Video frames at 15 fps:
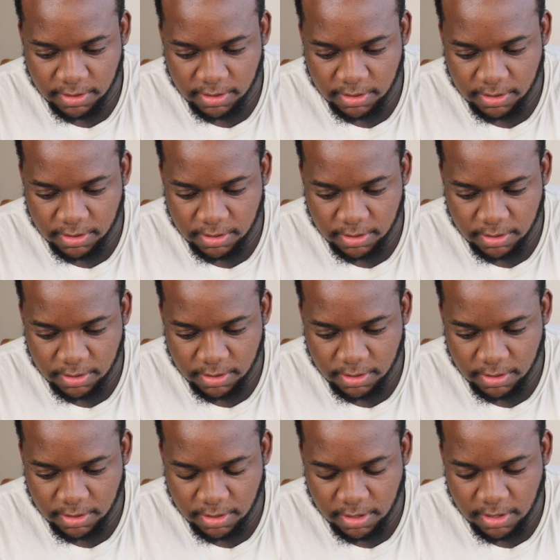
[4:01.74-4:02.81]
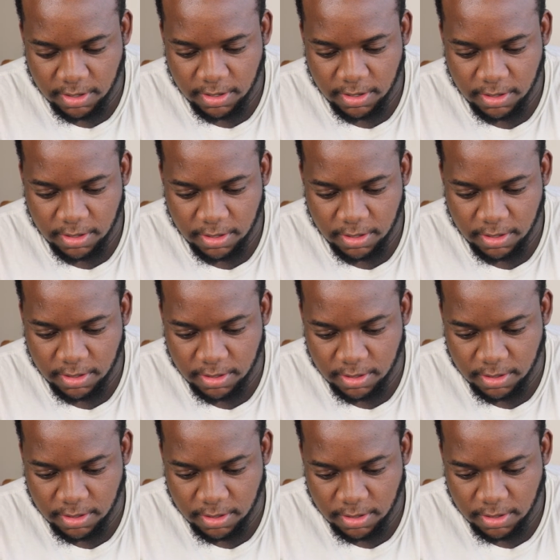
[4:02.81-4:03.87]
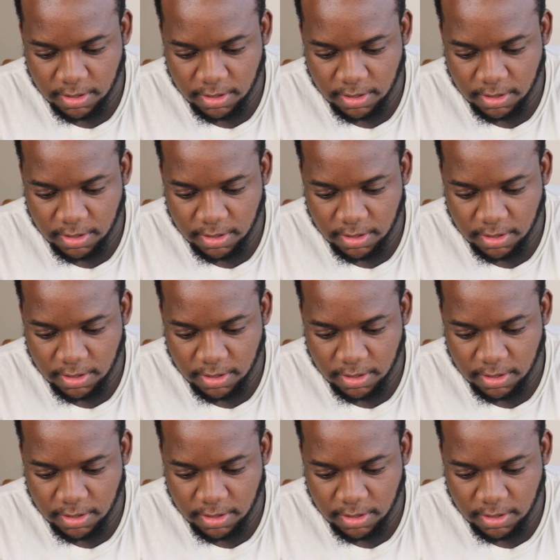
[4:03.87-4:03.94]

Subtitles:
Nobody speaks.